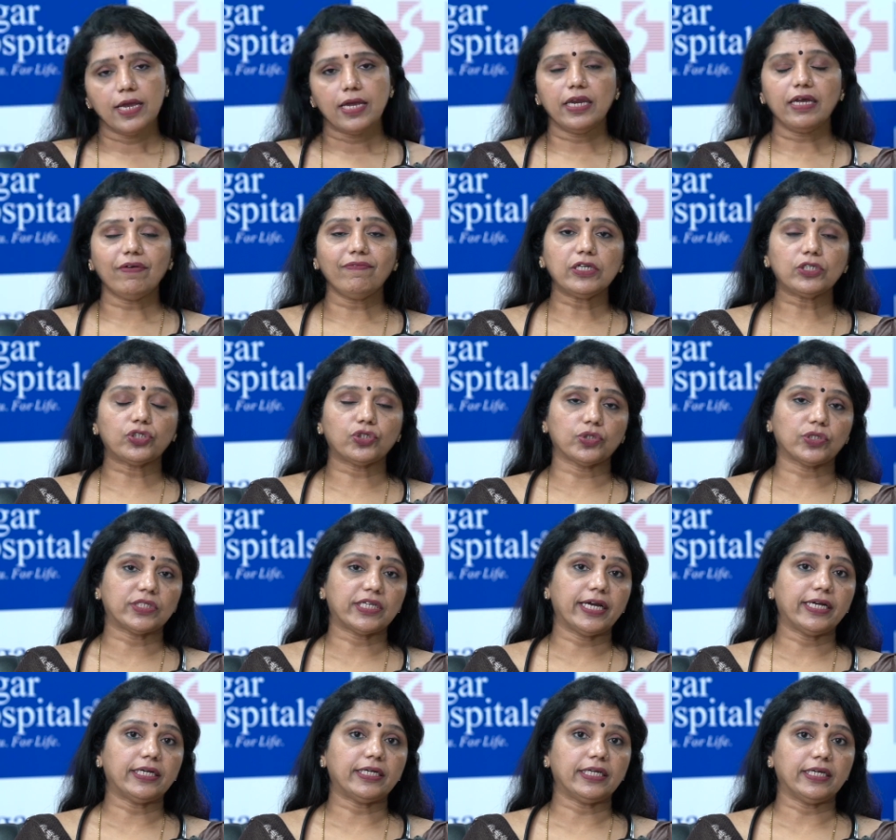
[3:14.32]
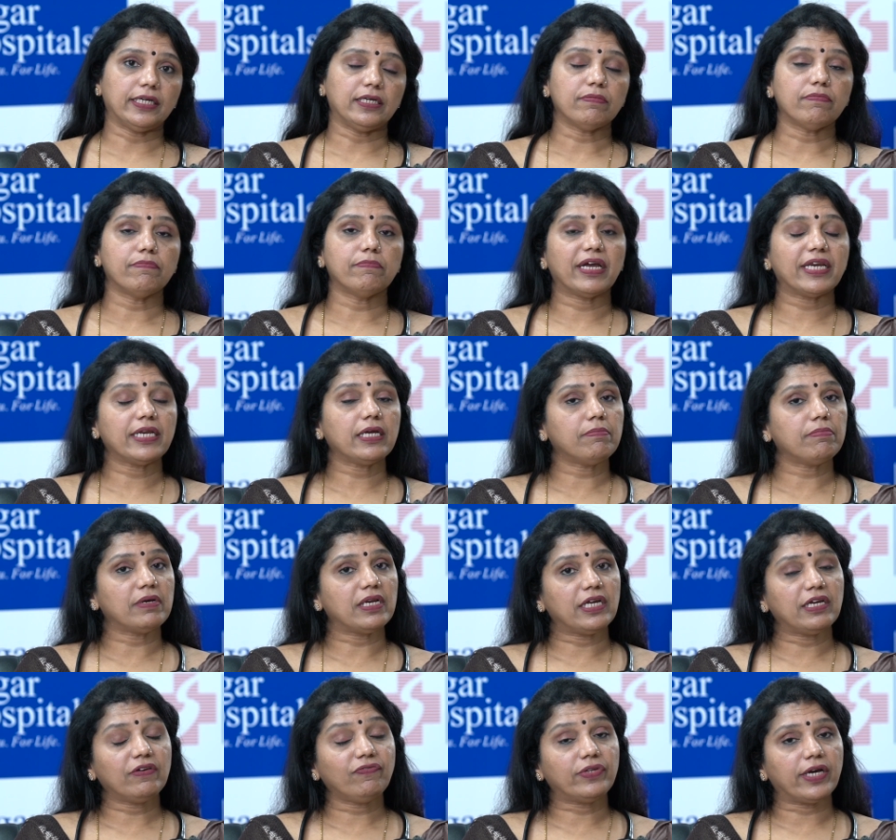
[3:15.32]
In our society, many
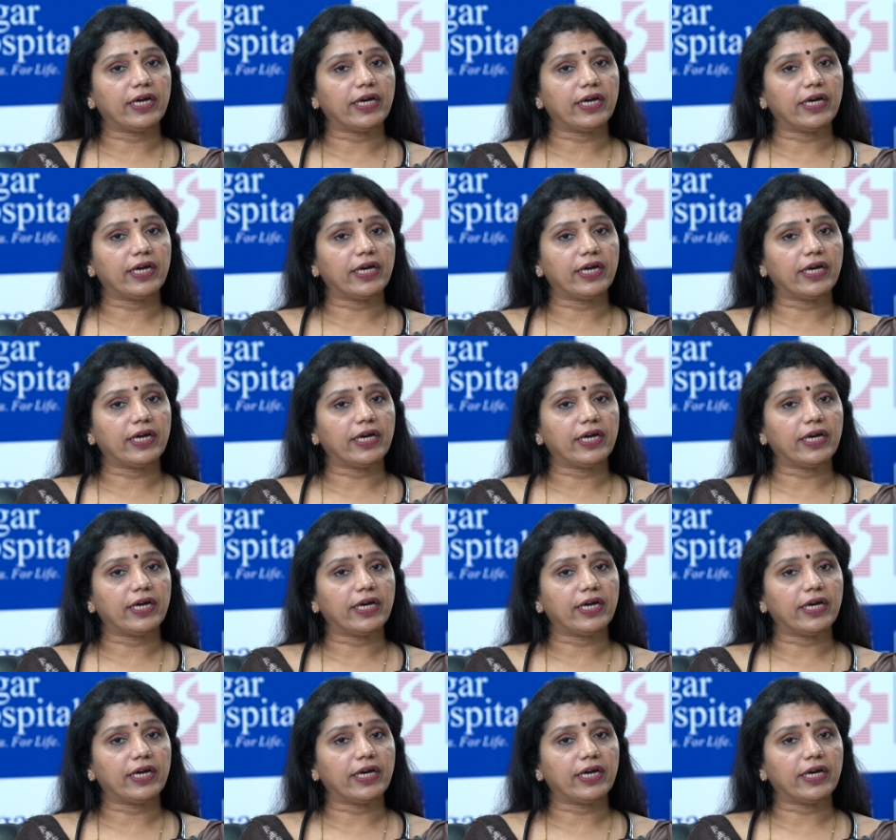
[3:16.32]
believe